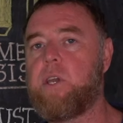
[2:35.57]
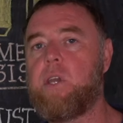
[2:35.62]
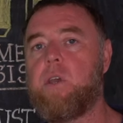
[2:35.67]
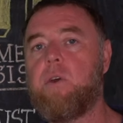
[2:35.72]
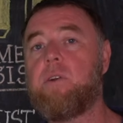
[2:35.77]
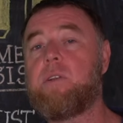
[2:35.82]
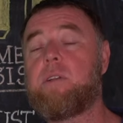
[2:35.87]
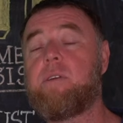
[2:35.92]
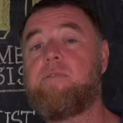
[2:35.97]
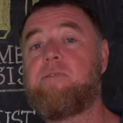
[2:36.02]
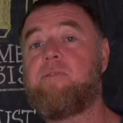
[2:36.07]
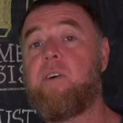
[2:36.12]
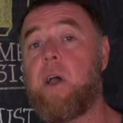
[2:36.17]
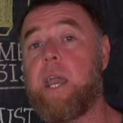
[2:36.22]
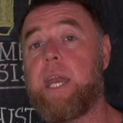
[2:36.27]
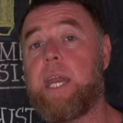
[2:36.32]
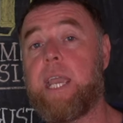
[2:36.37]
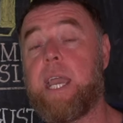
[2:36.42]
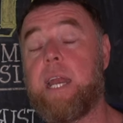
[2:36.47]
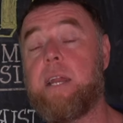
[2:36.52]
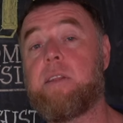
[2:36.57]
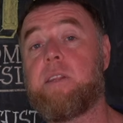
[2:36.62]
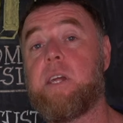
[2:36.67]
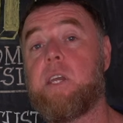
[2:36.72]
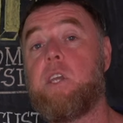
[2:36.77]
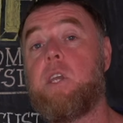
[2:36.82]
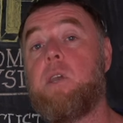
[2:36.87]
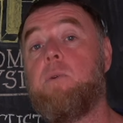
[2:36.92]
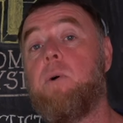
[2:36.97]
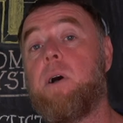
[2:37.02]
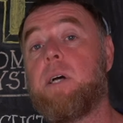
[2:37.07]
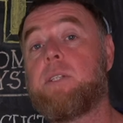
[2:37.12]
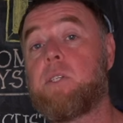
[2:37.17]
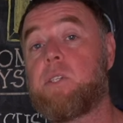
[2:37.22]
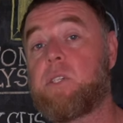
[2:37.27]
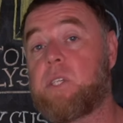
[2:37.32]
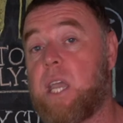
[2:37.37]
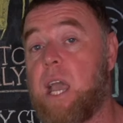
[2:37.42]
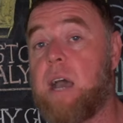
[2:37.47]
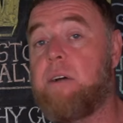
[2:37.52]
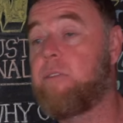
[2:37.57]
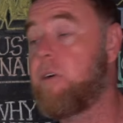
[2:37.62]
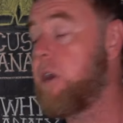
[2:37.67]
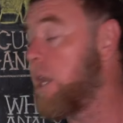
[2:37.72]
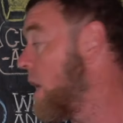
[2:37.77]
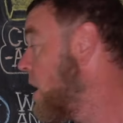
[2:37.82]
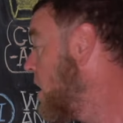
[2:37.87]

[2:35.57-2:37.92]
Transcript: you're not defining anything, you are discovering.